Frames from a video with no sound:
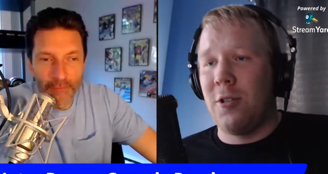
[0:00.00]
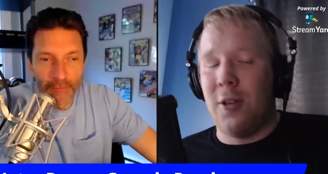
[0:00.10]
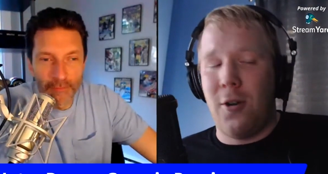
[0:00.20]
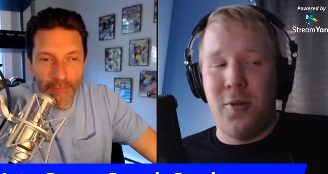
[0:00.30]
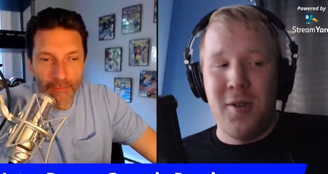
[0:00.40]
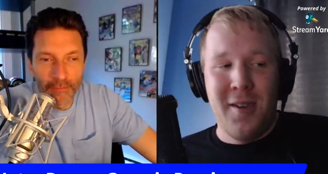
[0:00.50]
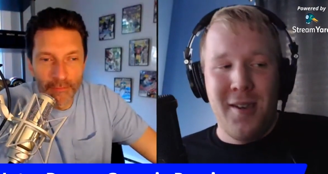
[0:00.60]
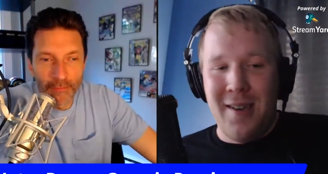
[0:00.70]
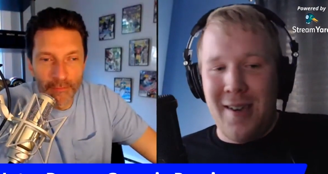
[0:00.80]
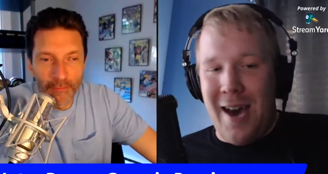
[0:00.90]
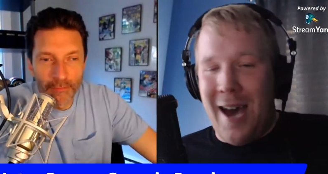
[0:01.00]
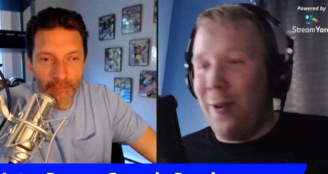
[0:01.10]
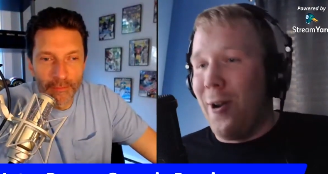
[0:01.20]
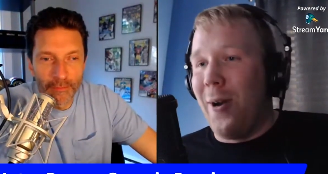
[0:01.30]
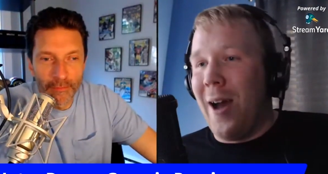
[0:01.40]
Speaker 1: So I don't
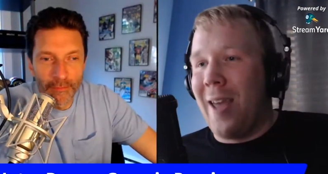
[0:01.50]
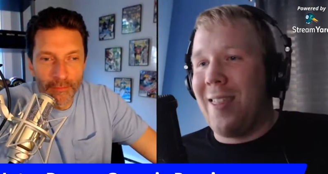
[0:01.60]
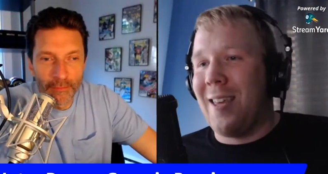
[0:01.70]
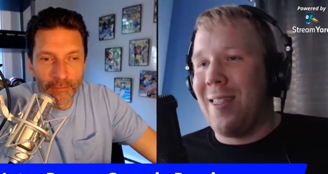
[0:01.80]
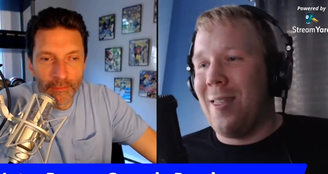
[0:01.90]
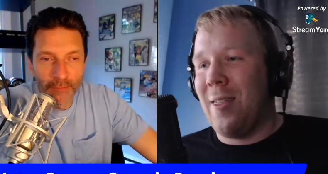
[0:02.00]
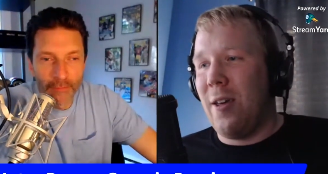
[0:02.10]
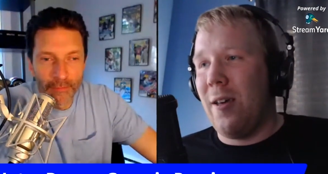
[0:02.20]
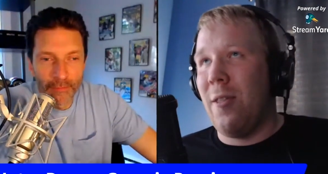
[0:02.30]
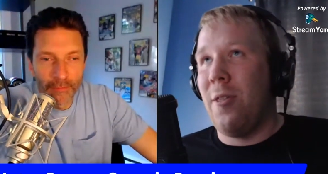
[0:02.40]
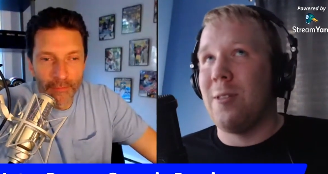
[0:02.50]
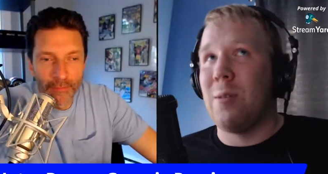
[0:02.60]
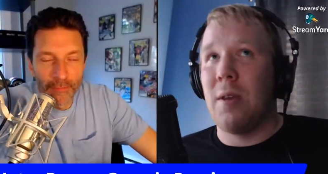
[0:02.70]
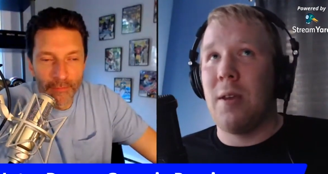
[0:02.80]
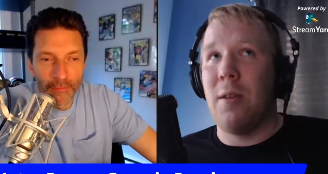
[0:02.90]
know. I think that
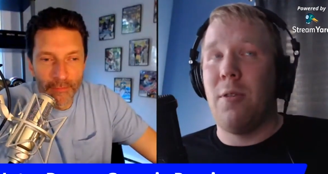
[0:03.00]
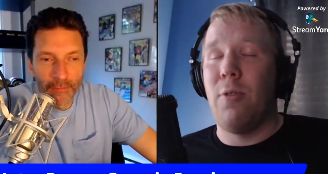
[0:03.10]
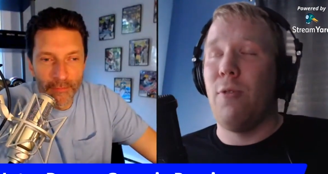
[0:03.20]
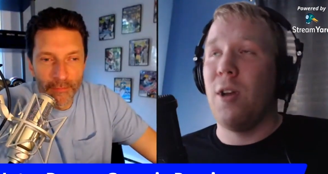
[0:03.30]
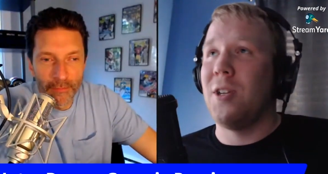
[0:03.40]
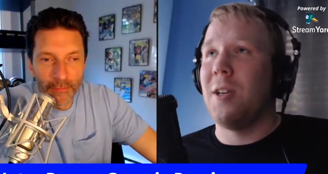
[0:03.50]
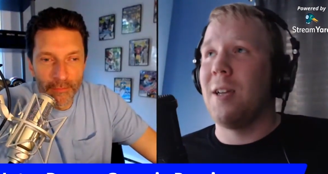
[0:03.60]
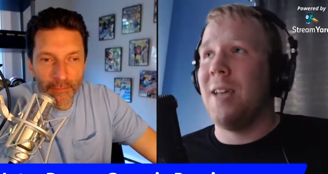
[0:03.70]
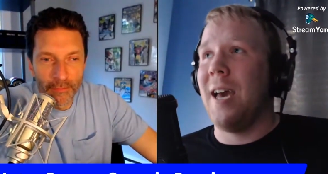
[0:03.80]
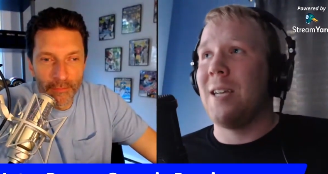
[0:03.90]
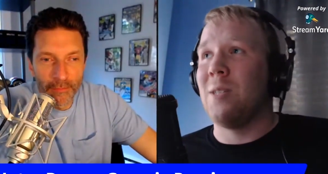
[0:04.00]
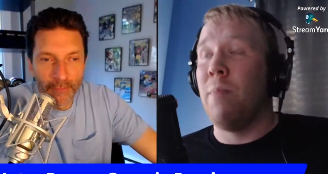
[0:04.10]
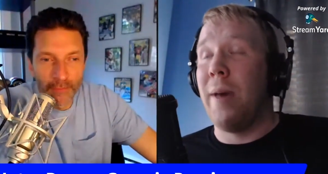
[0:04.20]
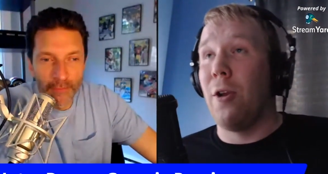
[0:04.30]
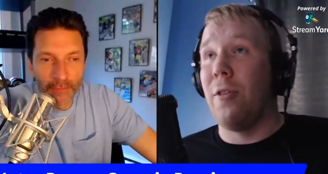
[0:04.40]
the rushing attack is
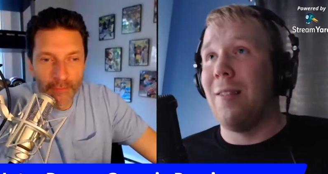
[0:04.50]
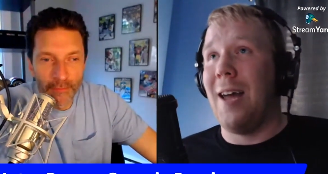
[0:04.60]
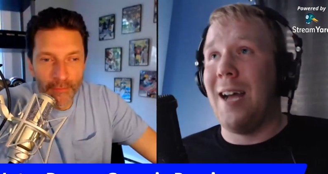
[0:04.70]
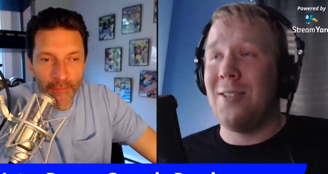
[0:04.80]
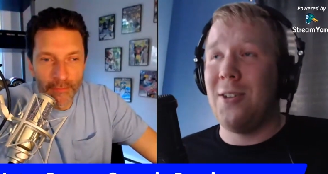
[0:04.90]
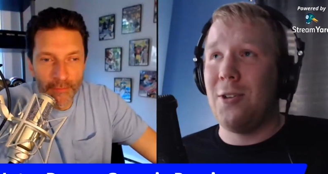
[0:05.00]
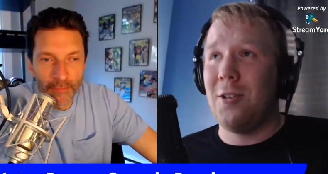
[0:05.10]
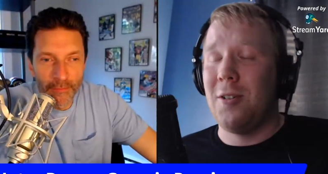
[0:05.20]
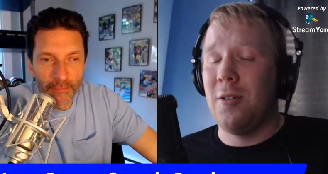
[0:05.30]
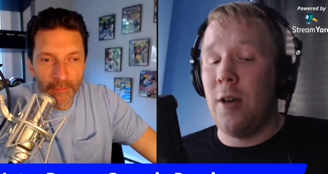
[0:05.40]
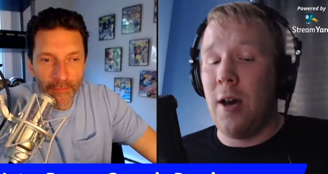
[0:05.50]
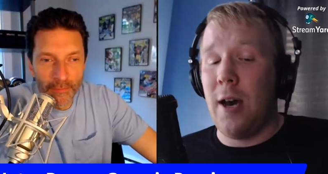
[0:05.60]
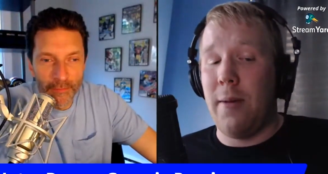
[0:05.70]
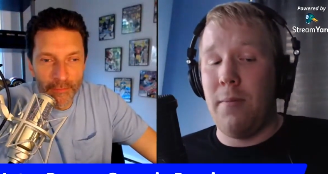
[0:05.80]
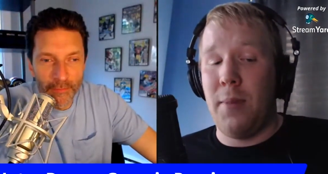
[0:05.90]
better than last year
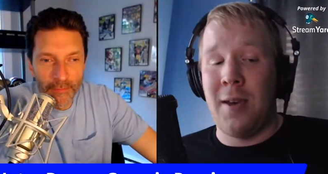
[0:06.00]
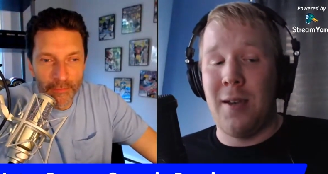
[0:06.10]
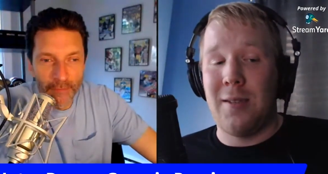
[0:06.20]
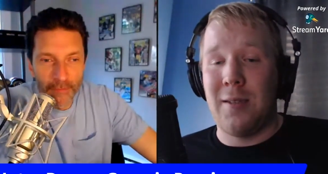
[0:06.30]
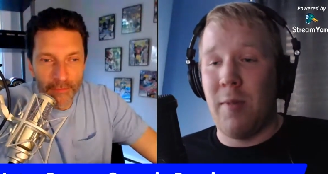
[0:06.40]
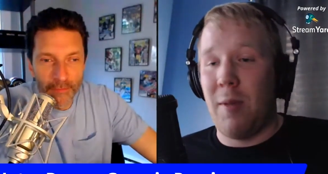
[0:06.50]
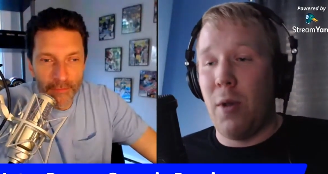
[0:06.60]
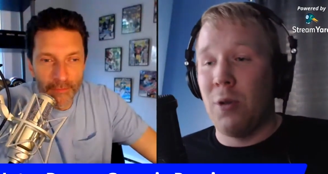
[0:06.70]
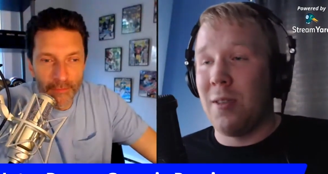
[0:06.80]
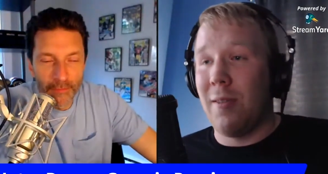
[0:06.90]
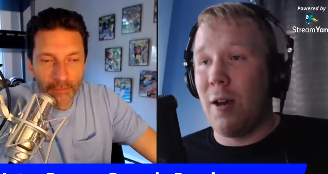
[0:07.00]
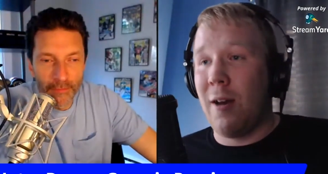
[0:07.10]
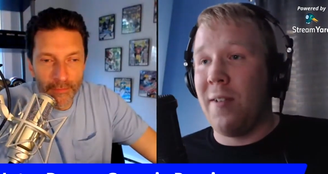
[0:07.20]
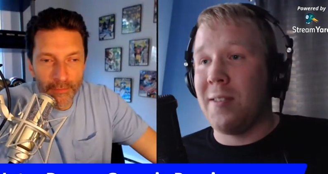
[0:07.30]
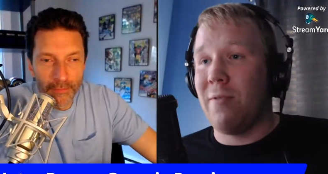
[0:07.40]
because, I mean, most of the
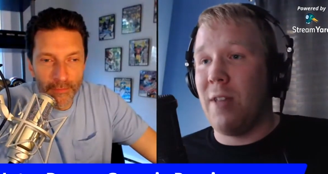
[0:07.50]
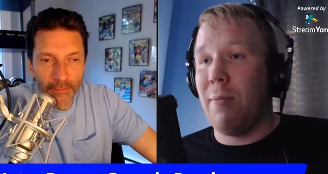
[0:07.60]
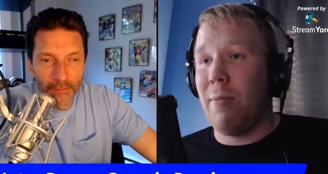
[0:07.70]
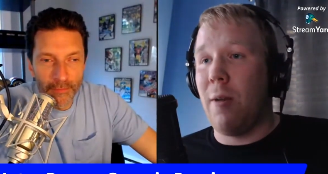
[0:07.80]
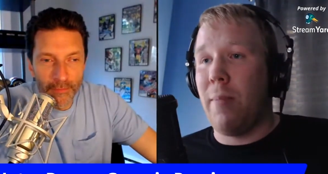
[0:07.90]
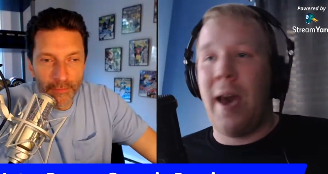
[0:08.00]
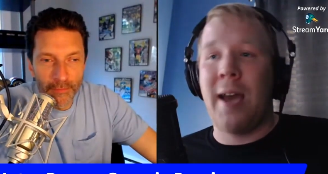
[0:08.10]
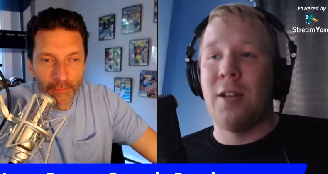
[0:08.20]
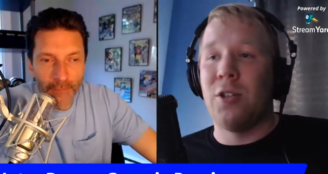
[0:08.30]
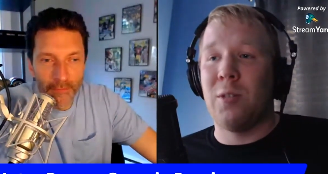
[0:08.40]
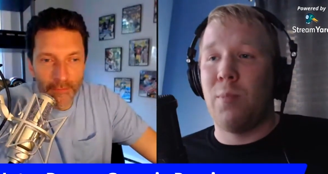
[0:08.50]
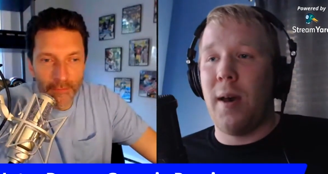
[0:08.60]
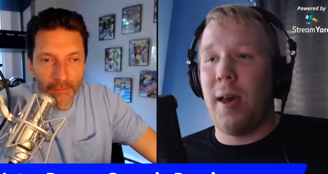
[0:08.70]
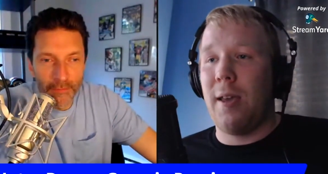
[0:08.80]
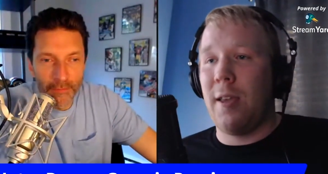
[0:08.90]
offensive linemen are back, and just
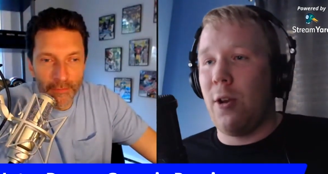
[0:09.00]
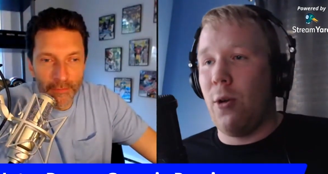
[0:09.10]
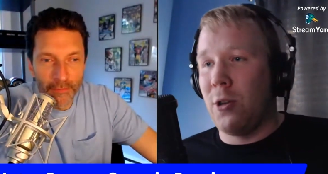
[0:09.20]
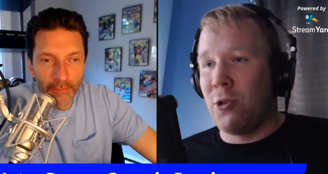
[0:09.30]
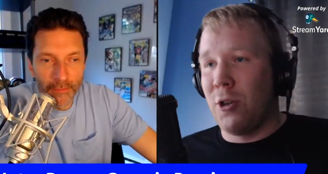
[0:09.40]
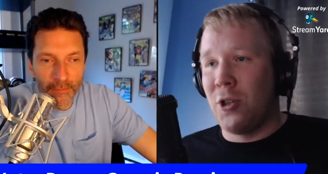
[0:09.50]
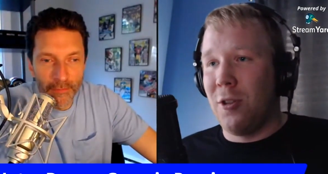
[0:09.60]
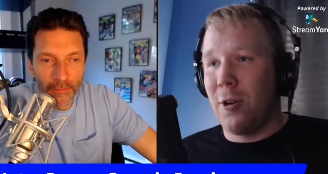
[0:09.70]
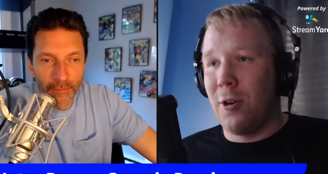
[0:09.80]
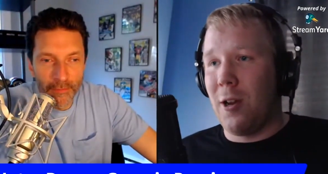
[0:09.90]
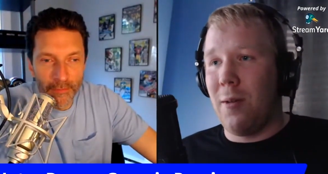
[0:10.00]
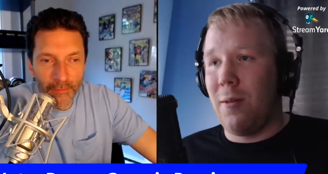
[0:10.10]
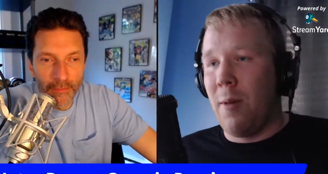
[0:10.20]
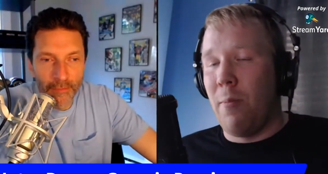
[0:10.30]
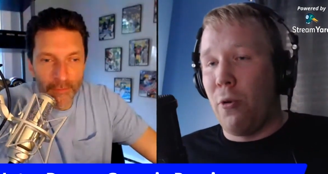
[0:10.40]
by, you know, attrition, they're going to
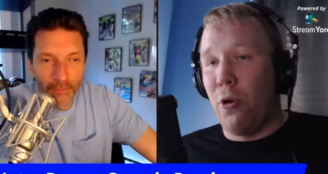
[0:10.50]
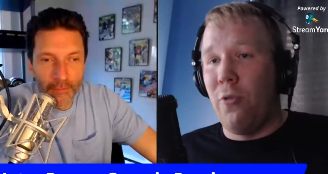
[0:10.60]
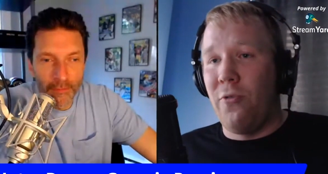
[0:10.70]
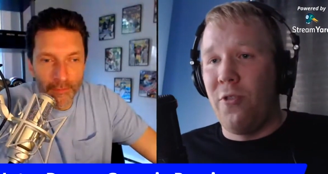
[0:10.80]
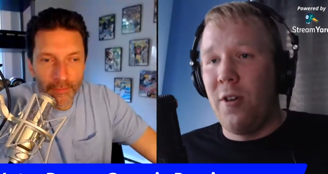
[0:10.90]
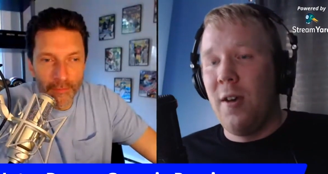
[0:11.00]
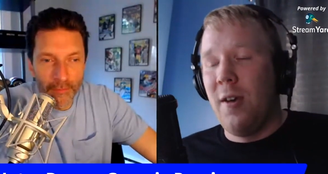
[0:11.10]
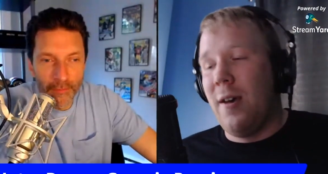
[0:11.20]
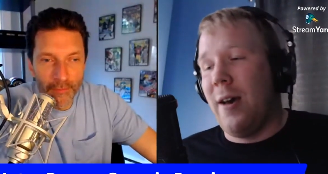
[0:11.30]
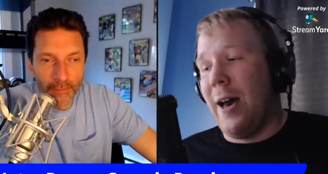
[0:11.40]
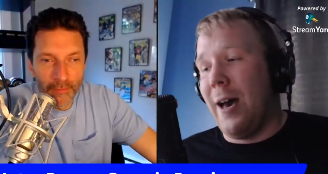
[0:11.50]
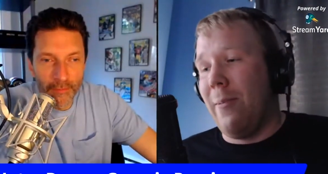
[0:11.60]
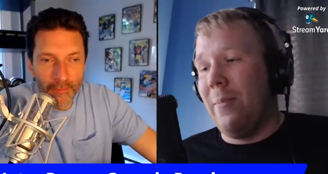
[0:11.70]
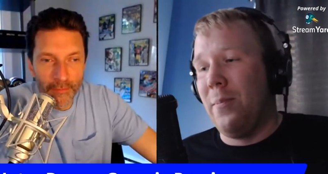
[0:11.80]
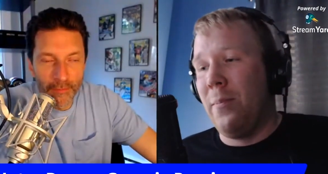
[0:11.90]
improve.
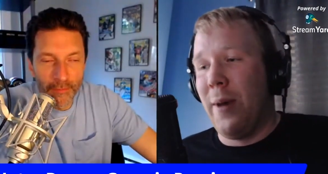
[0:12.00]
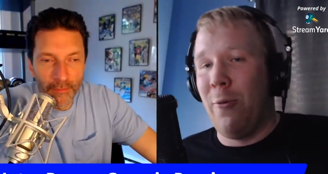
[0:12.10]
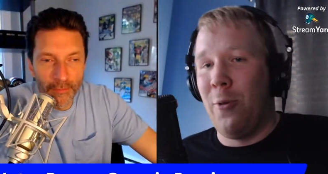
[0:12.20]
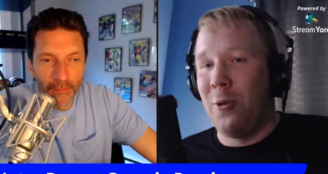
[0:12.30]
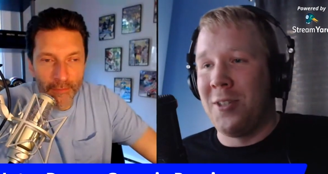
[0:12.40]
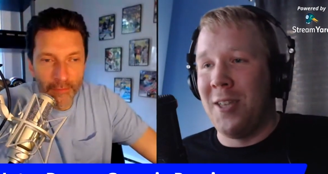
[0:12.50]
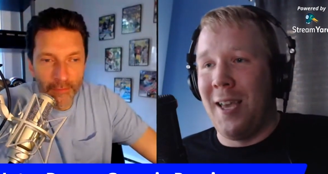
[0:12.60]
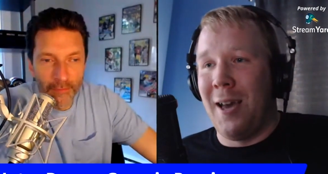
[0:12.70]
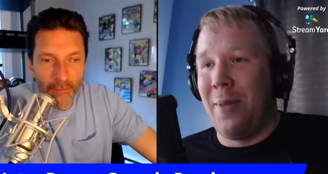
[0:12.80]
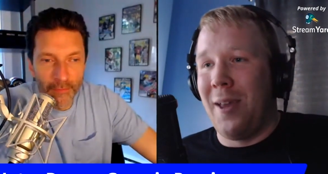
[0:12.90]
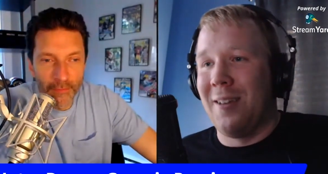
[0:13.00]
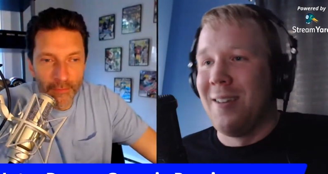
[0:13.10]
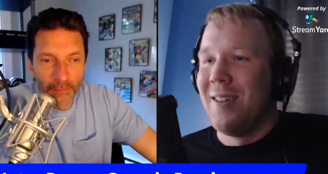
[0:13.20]
But we'll see. I mean,